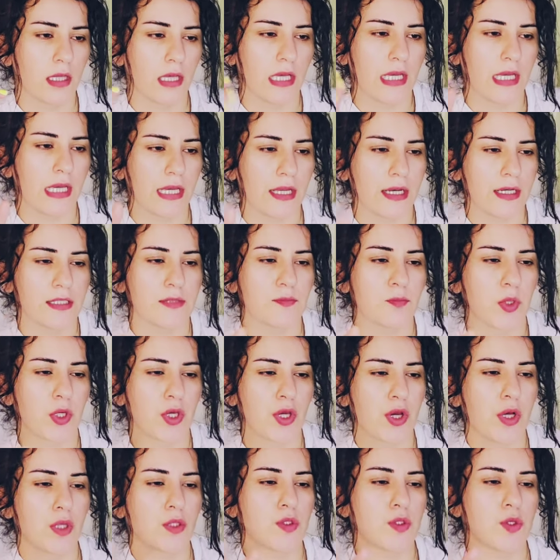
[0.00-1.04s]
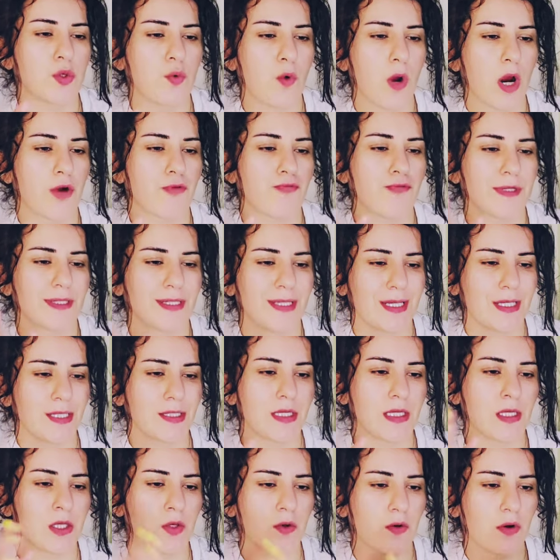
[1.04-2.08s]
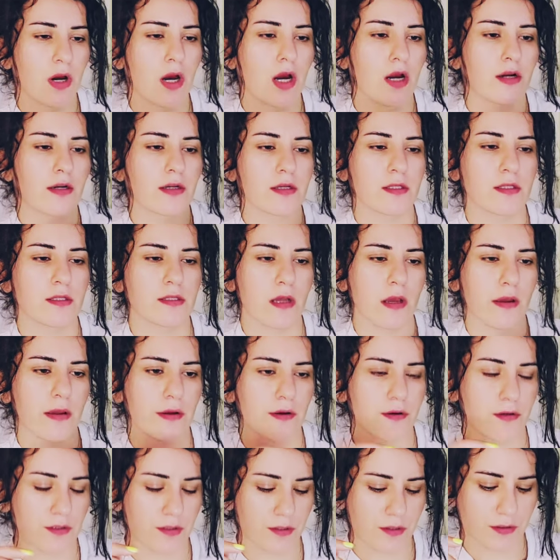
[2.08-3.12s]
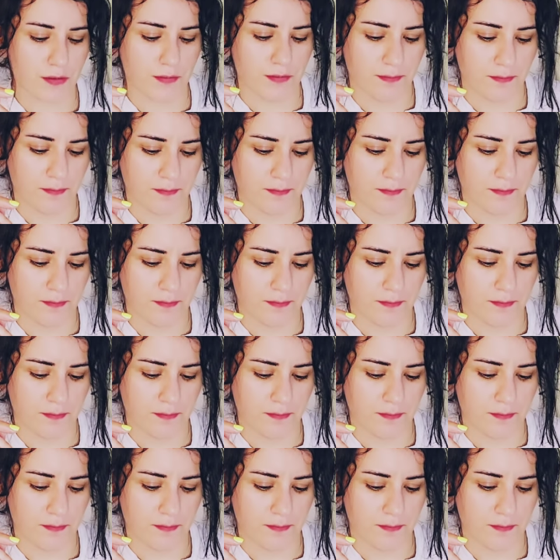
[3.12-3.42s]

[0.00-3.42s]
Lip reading: it is because you are resisting your heart desires.